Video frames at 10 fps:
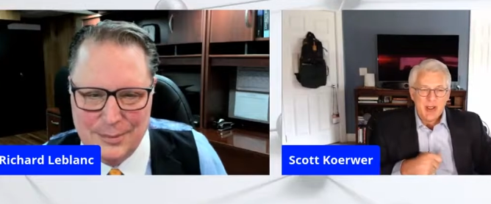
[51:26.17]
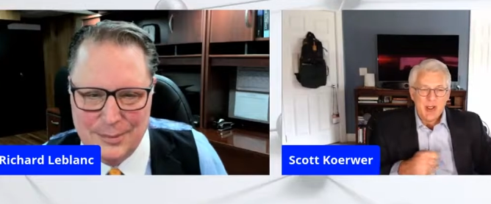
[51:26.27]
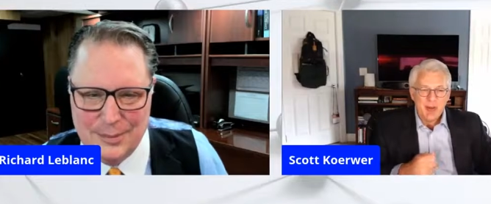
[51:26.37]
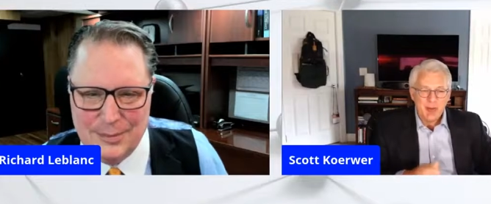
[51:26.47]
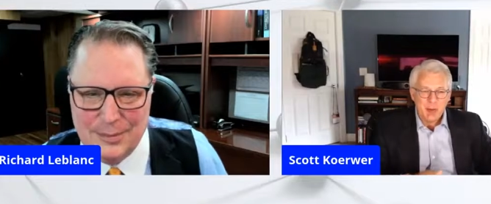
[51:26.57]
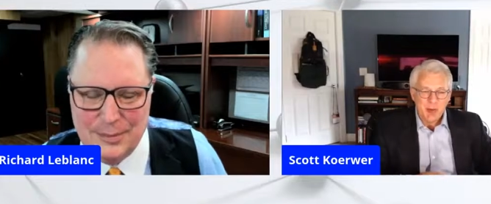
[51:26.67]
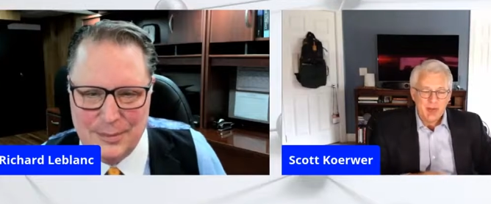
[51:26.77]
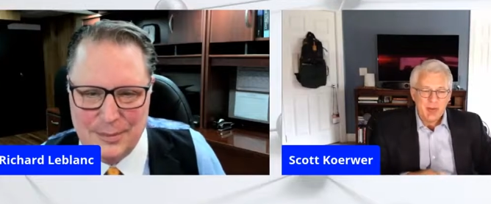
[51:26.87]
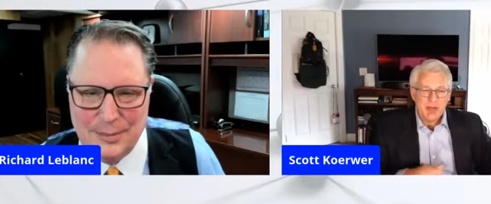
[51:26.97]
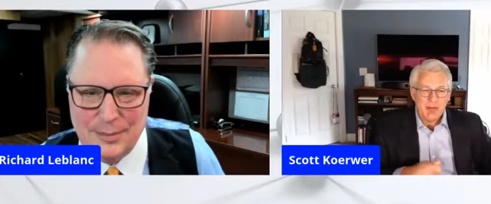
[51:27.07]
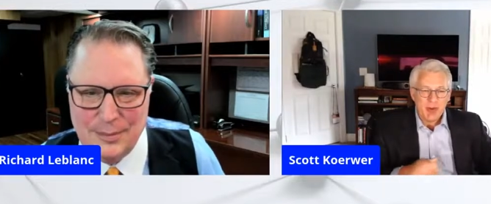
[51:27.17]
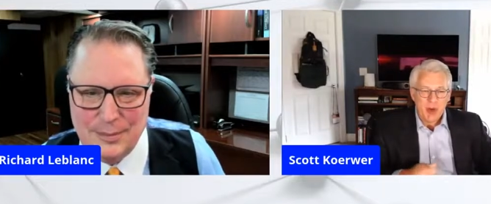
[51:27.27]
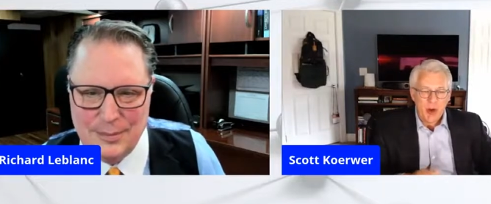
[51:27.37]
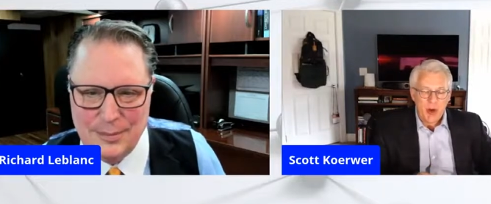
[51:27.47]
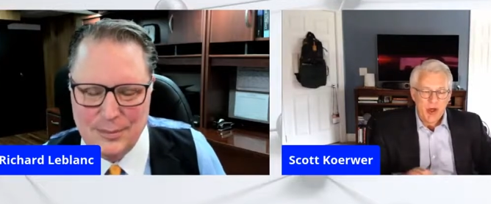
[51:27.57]
Speaker 1: a board
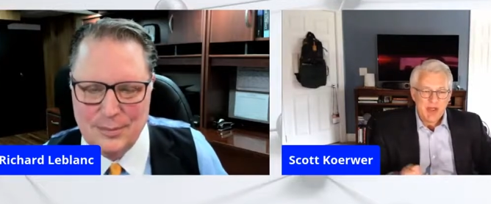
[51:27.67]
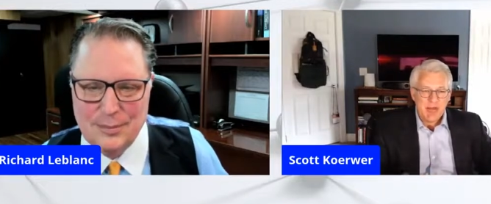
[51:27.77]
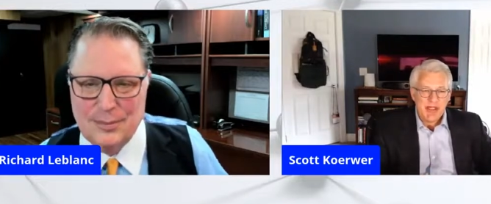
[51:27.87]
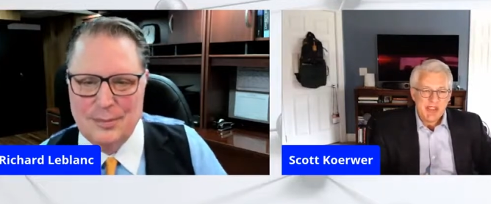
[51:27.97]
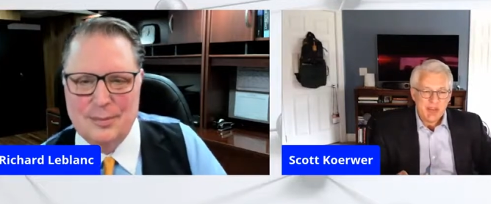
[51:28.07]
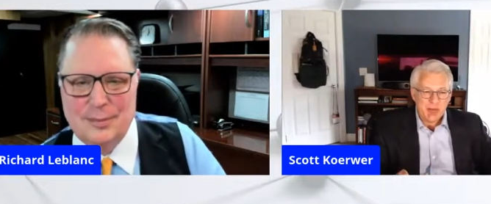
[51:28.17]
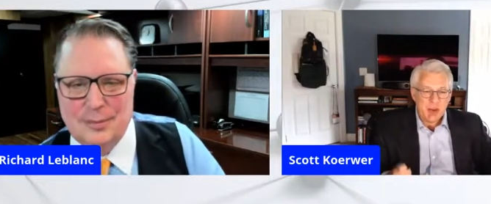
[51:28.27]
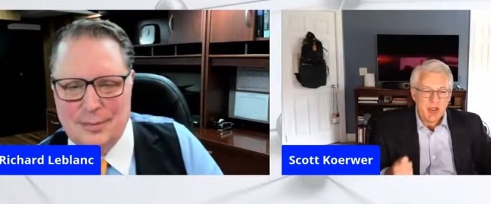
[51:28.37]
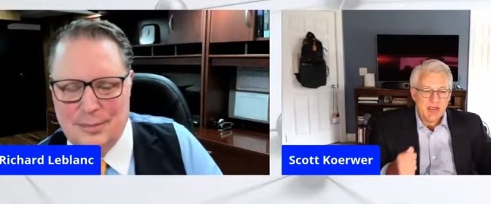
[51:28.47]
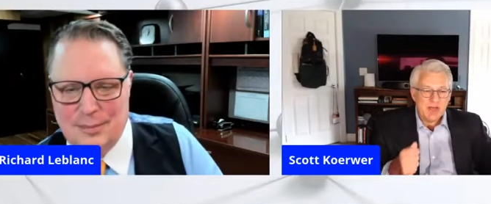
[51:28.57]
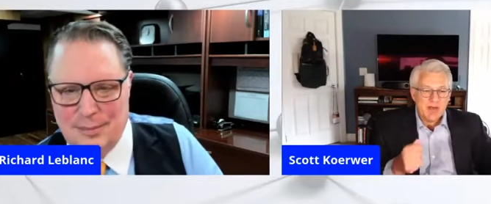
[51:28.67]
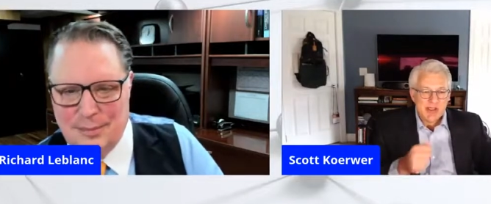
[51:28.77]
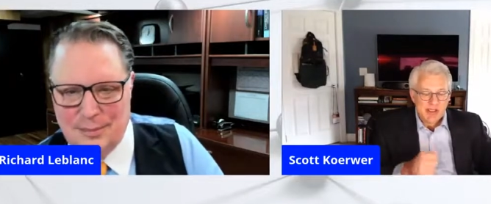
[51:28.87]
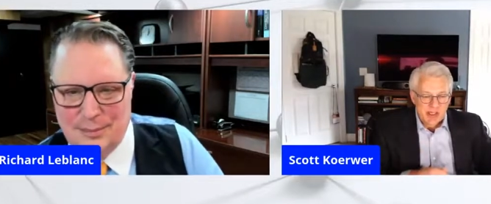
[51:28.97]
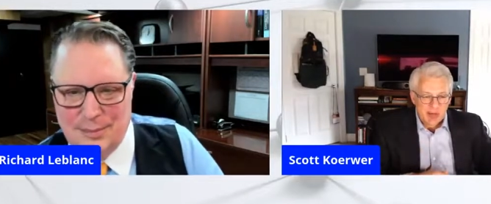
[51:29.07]
member on based upon
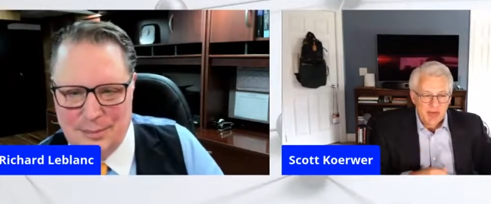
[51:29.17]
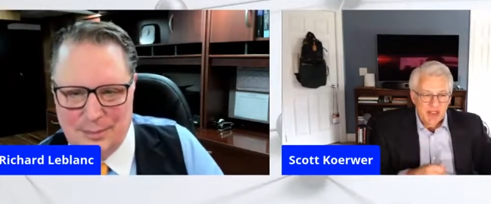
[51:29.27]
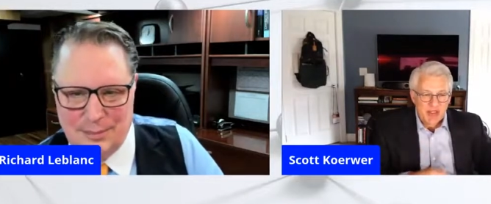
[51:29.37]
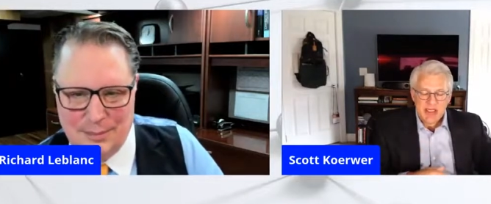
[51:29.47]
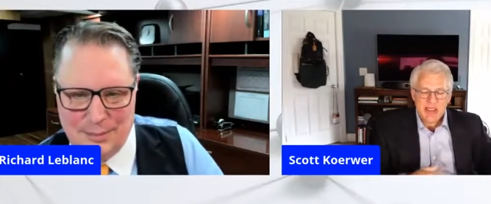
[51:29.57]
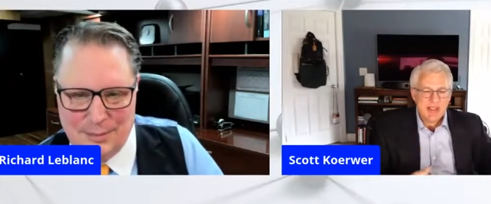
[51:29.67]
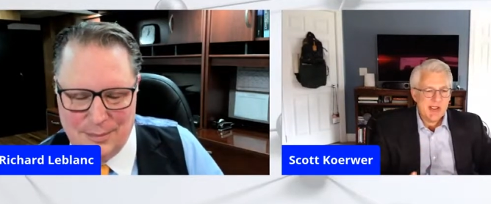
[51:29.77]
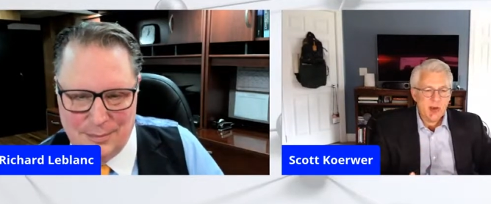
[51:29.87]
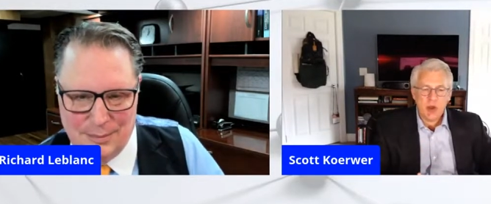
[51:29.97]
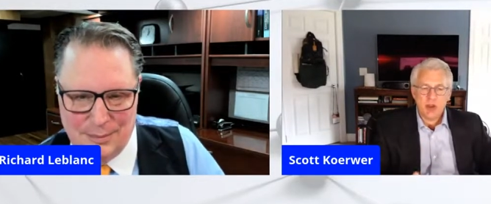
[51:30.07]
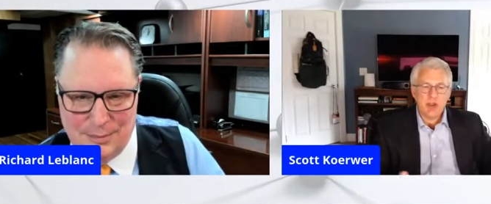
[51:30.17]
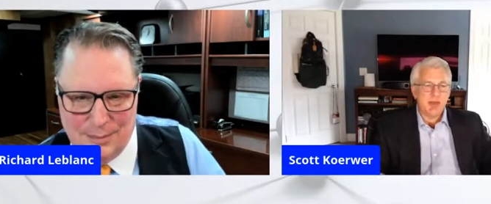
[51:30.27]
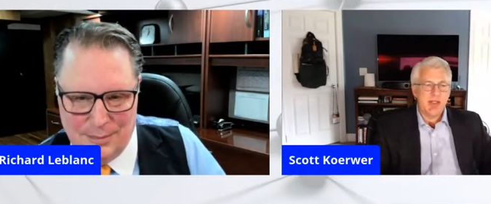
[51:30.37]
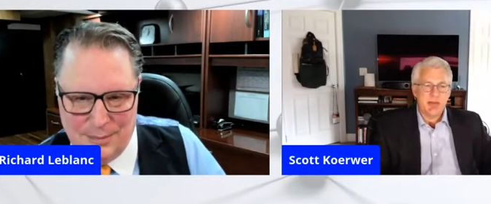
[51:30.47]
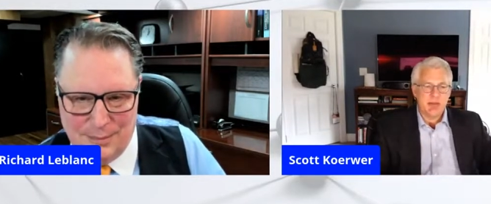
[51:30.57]
something and these are all
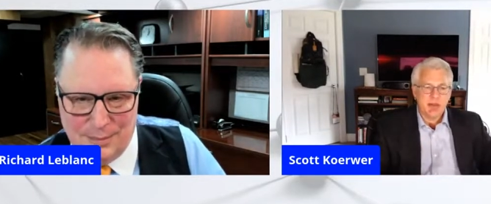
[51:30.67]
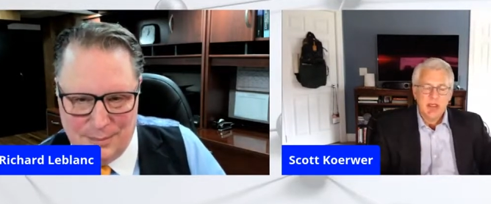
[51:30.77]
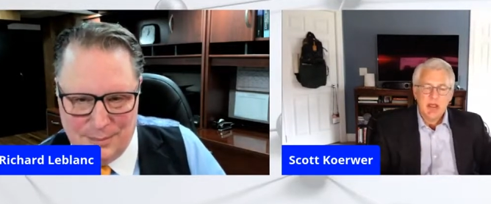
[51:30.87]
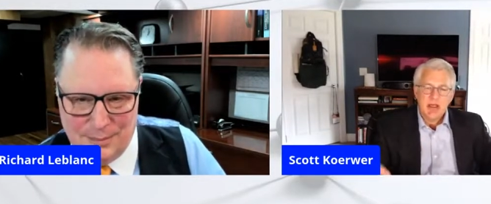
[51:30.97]
good people